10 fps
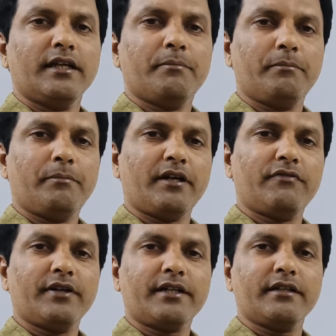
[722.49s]
a
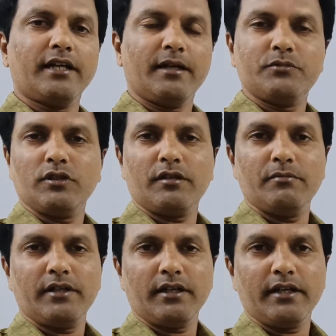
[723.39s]
perfect
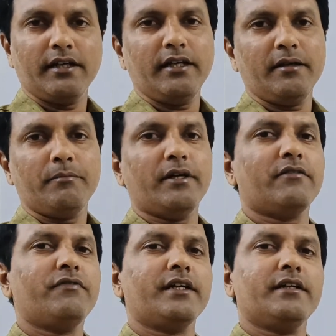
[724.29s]
absorber and a
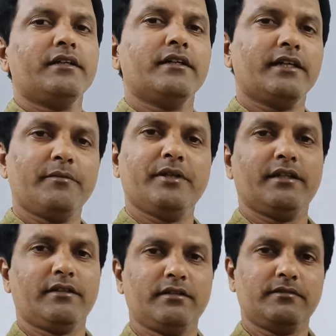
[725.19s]
perfect
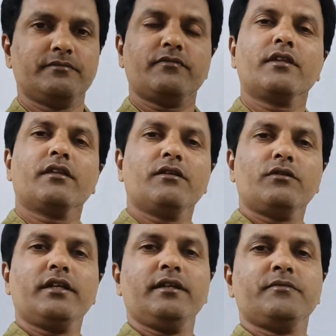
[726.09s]
emitter.
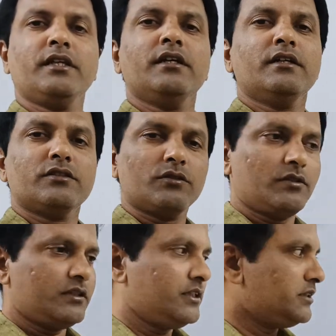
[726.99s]
Okay,
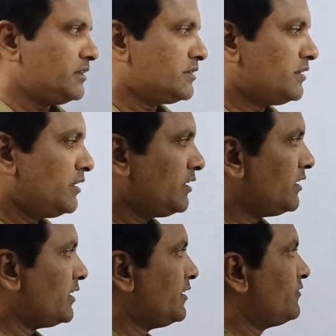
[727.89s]
so this is the
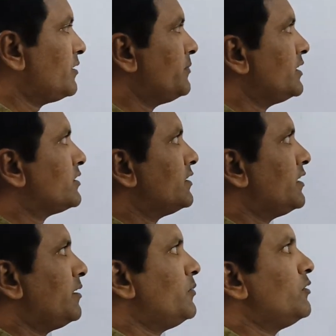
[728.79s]
information
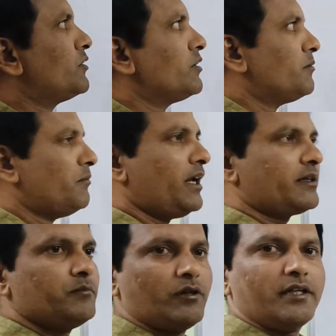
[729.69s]
about
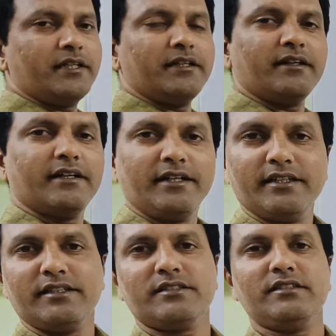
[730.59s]
black body
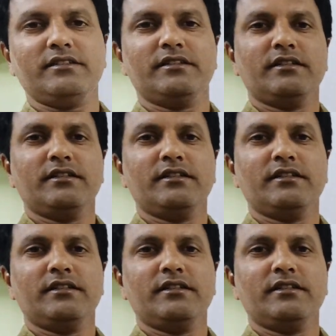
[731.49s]
radiation.